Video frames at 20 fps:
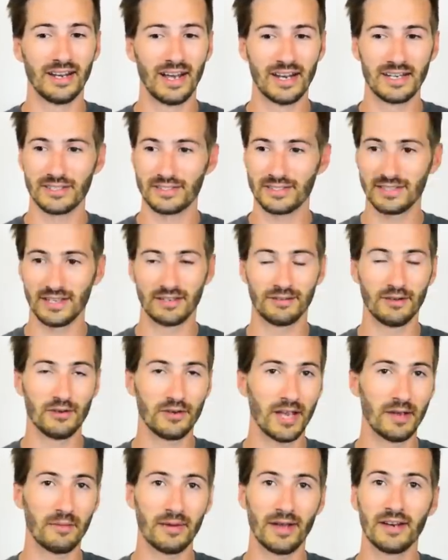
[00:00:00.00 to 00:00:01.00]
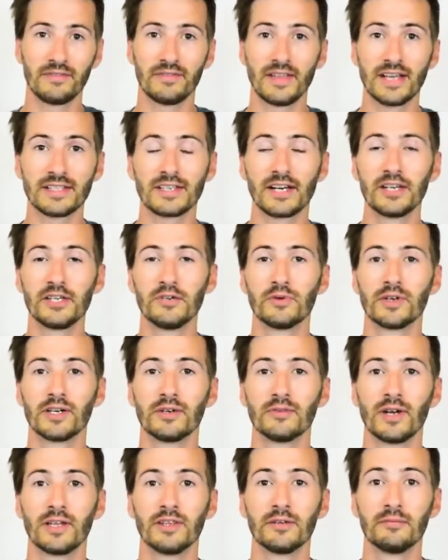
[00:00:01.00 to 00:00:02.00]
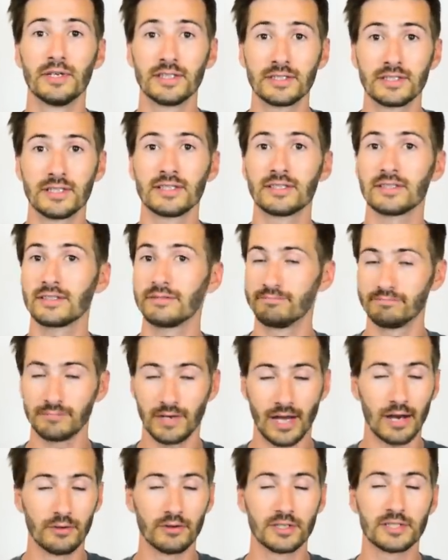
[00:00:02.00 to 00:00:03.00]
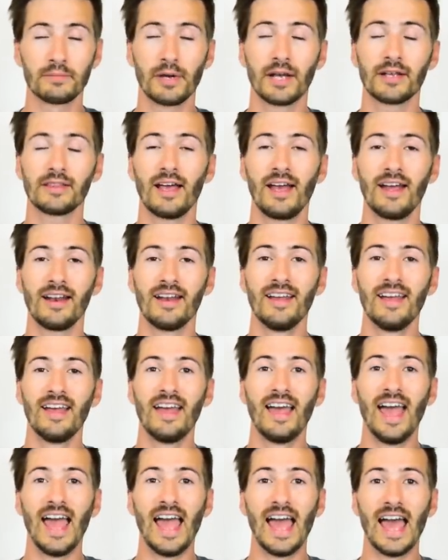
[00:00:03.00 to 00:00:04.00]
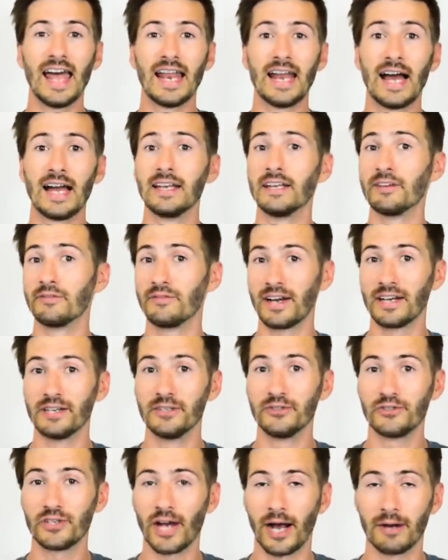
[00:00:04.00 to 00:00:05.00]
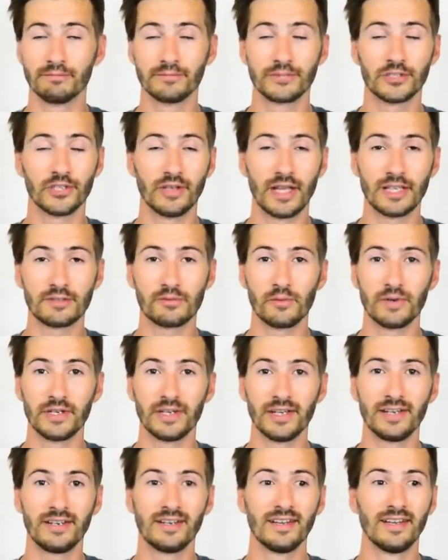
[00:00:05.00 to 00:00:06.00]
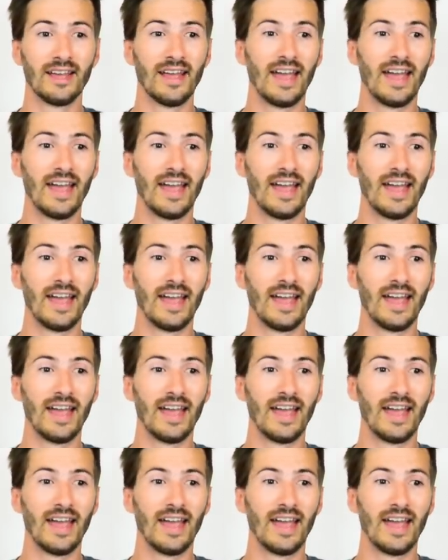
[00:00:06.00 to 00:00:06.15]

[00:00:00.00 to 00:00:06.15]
I just said, okay, man, if that's how you want to run the business, I respect that, and I need to find a new shop. So that's what we did.